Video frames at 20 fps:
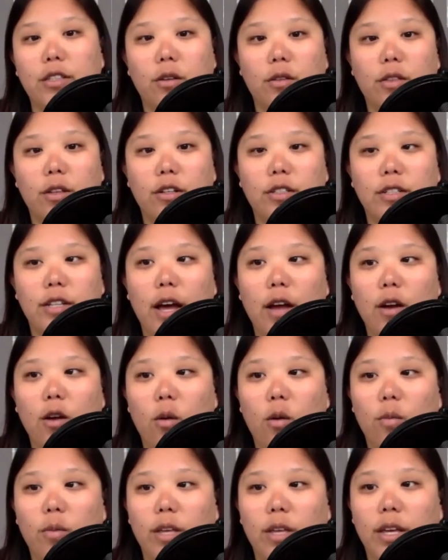So there's not
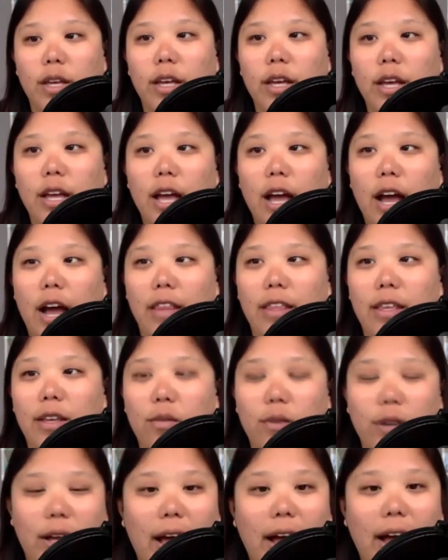only, I think,
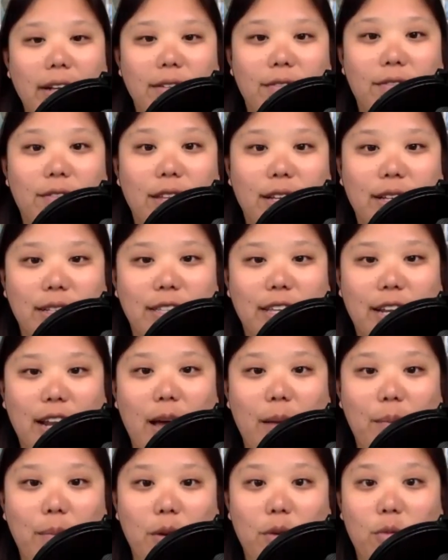reactive things that
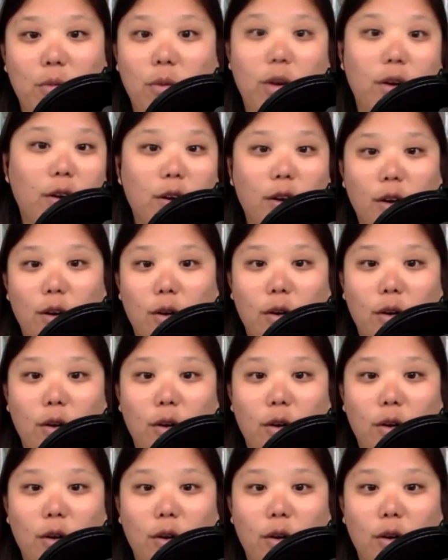happen where